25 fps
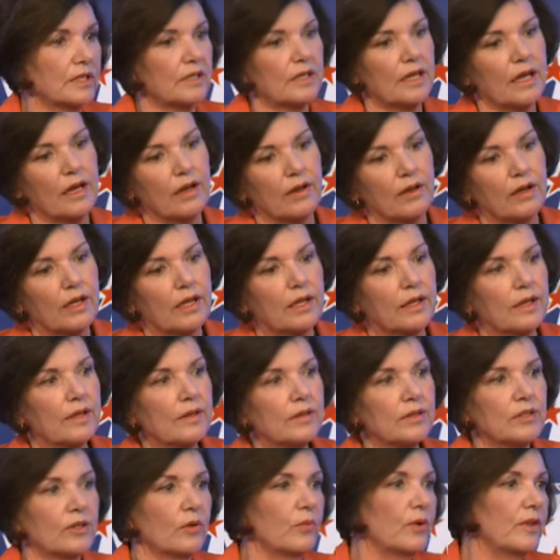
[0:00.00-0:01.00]
Now,
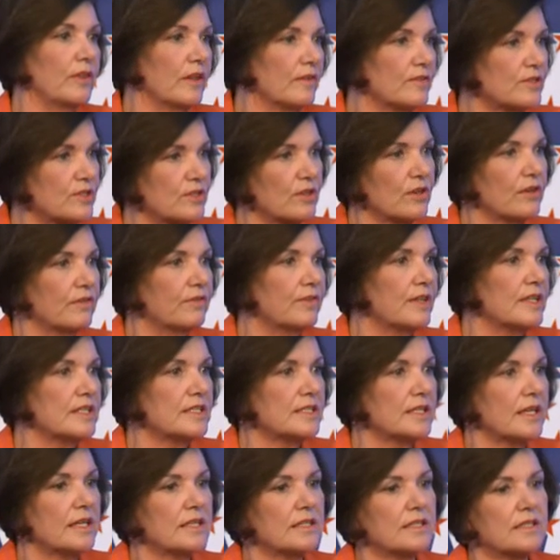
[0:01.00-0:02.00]
you know, when they've served their
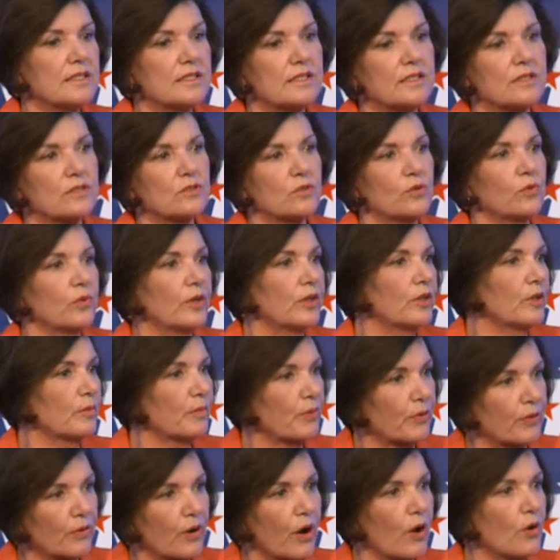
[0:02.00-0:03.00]
sentences or when the
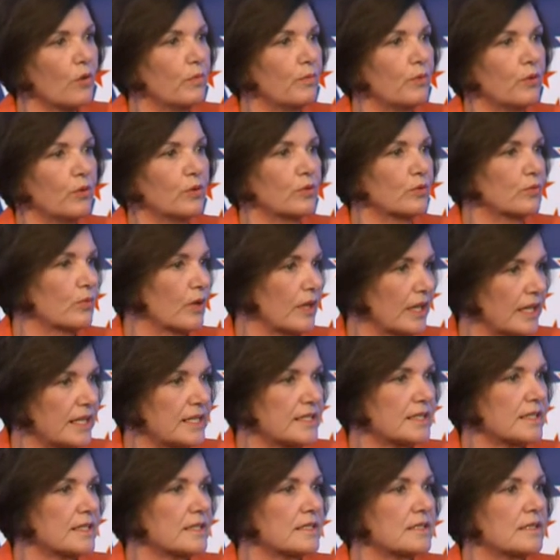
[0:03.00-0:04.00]
parole board
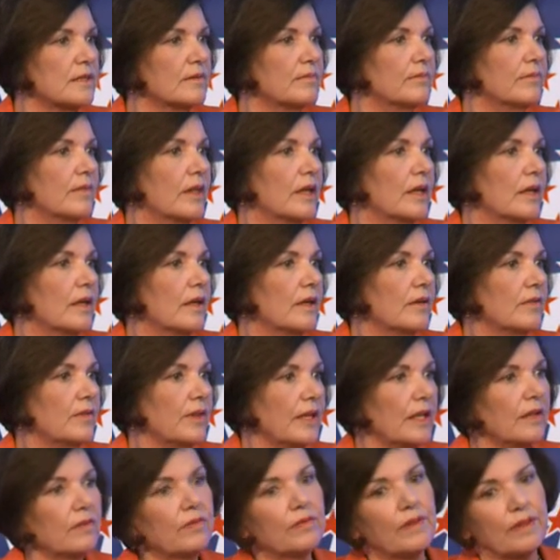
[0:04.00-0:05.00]
releases them,
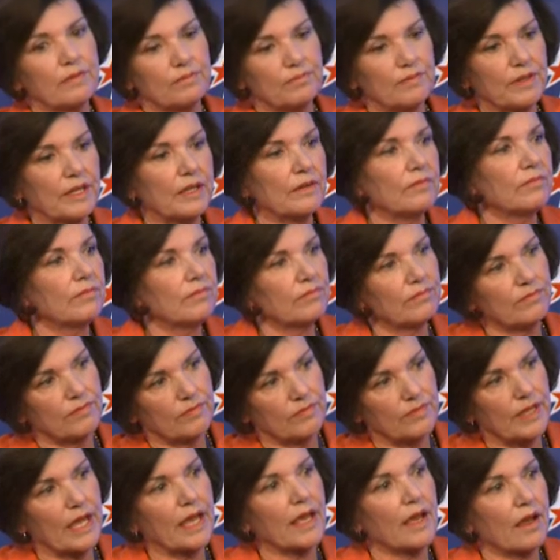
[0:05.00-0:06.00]
then then
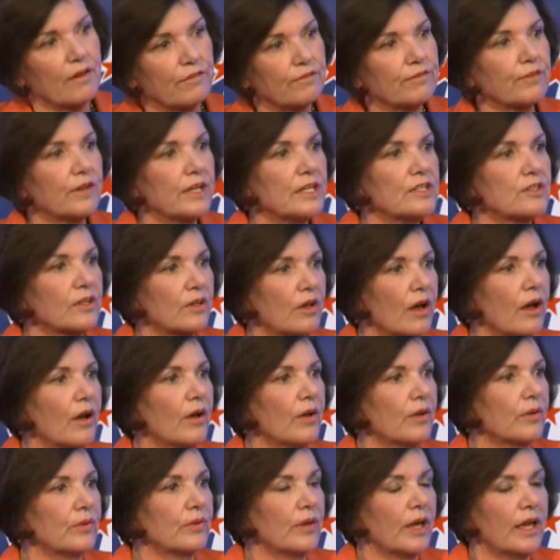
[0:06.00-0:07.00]
they are free to go,
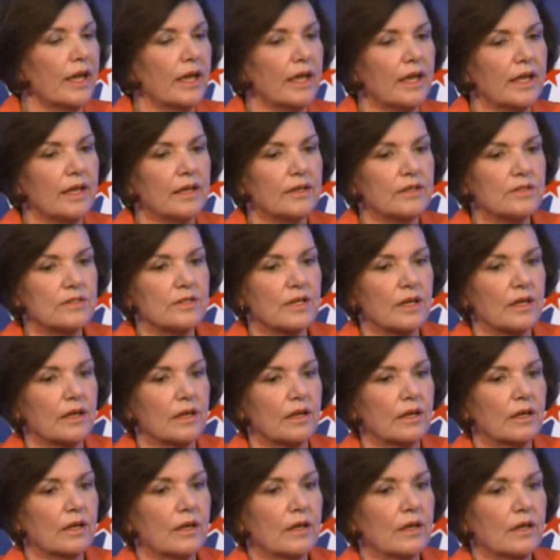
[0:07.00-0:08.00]
and
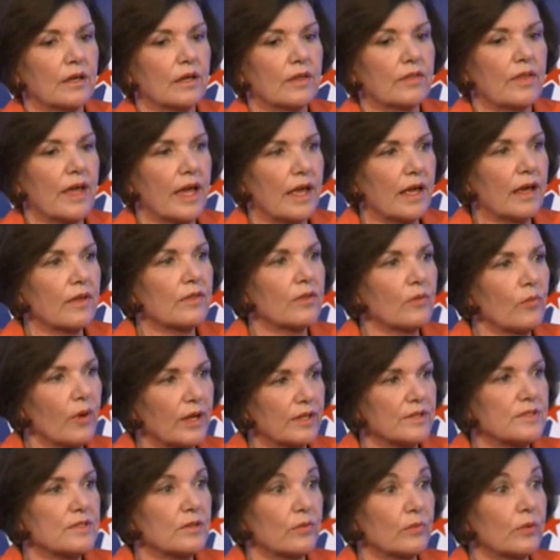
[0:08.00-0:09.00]
uh, they are the
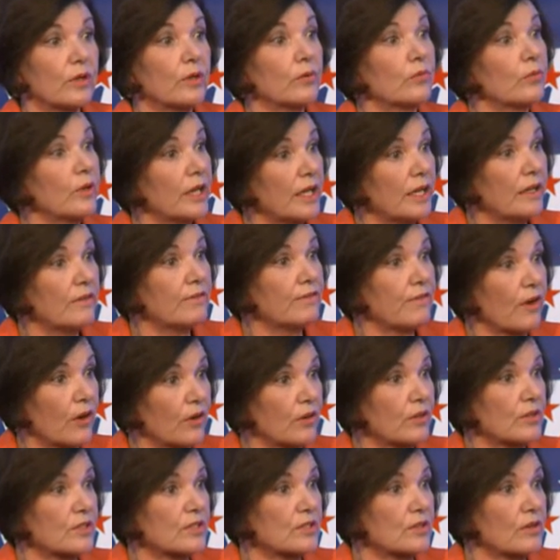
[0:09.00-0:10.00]
ones that we're really
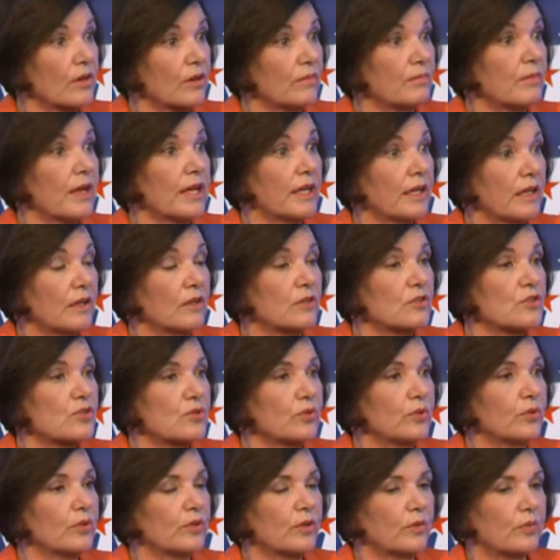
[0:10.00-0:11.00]
focused on making
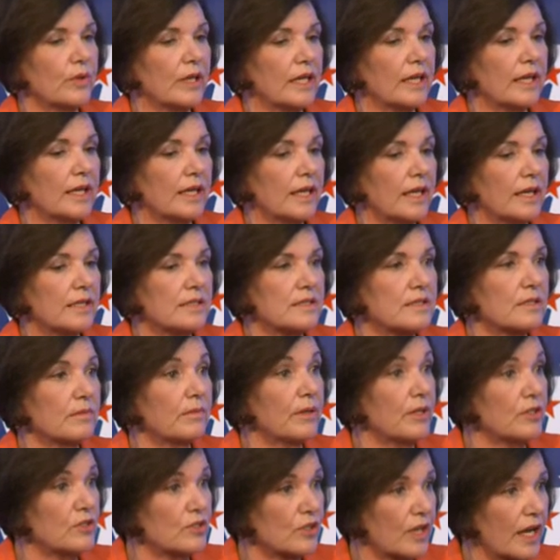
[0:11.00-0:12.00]
sure that we can get some
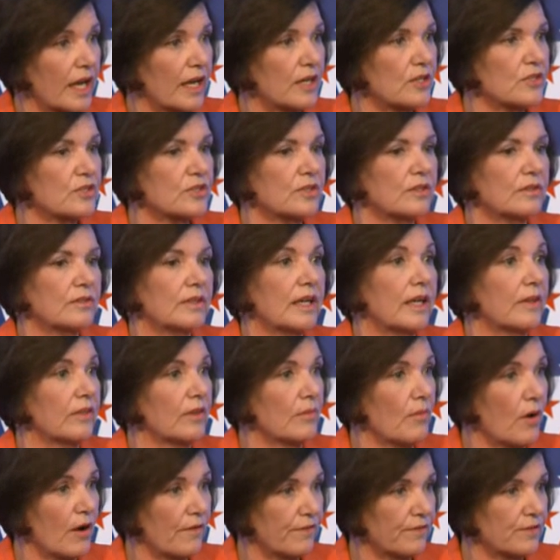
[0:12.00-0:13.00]
education, get
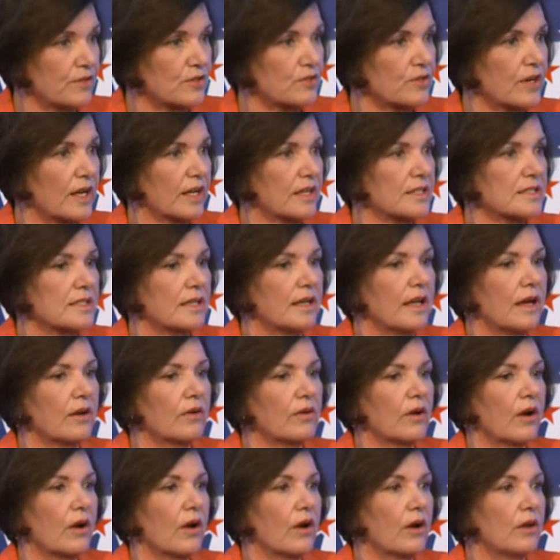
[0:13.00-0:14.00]
them off the drugs and
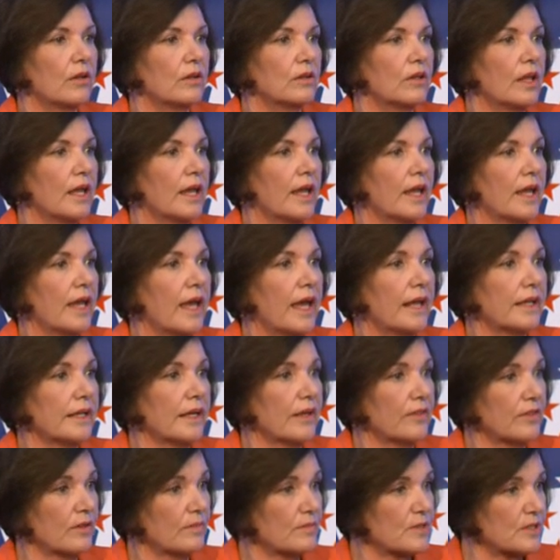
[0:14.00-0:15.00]
alcohol, and
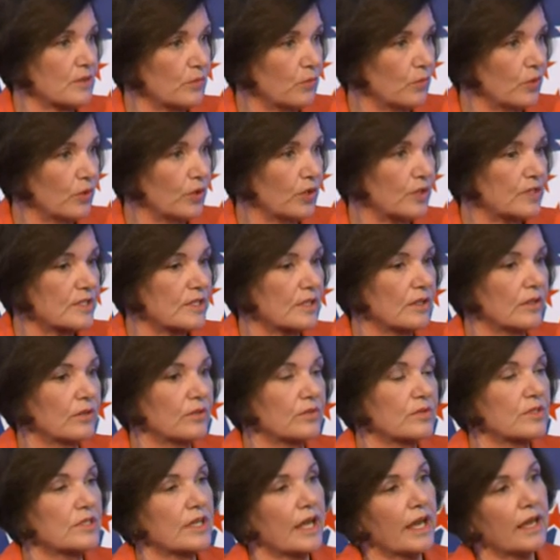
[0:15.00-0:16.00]
get them some work
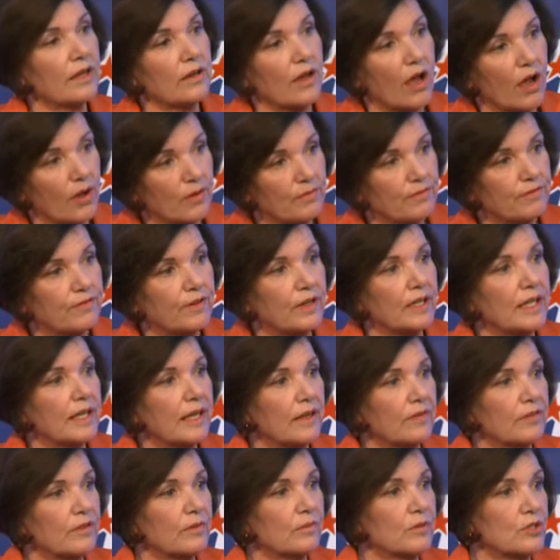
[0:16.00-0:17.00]
skills, and hopefully
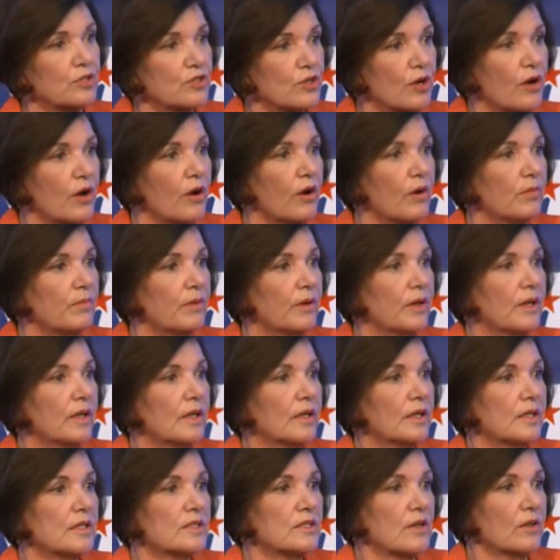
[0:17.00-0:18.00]
get them a job
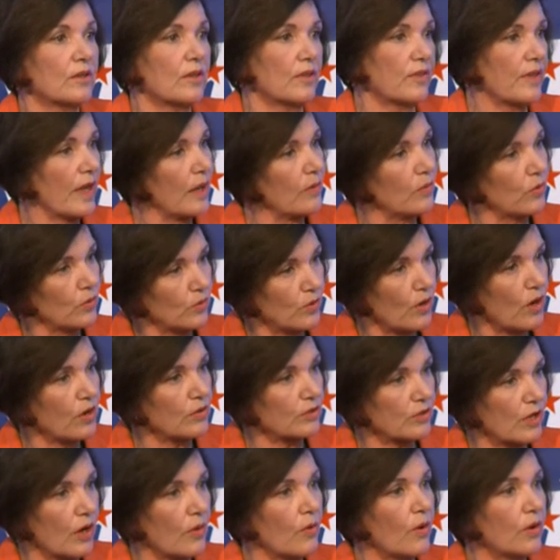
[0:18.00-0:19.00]
so that they will
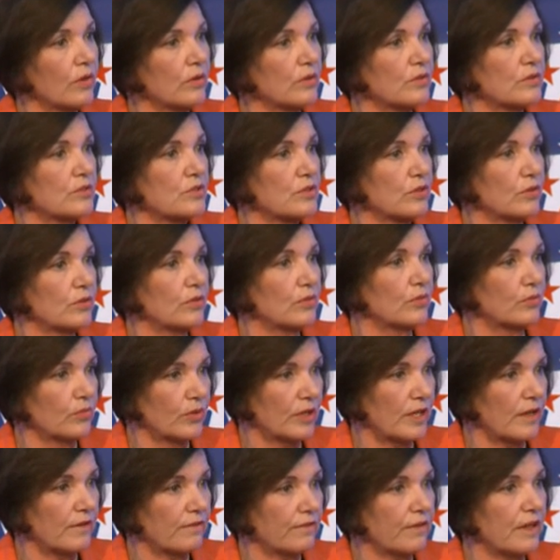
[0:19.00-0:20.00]
not go on to
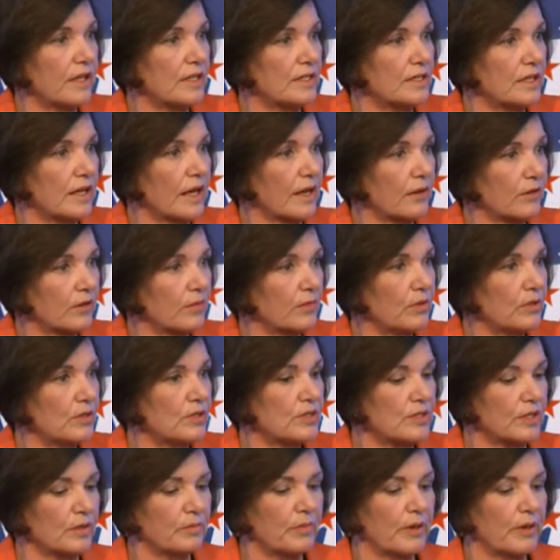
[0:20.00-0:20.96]
reoffend in our community.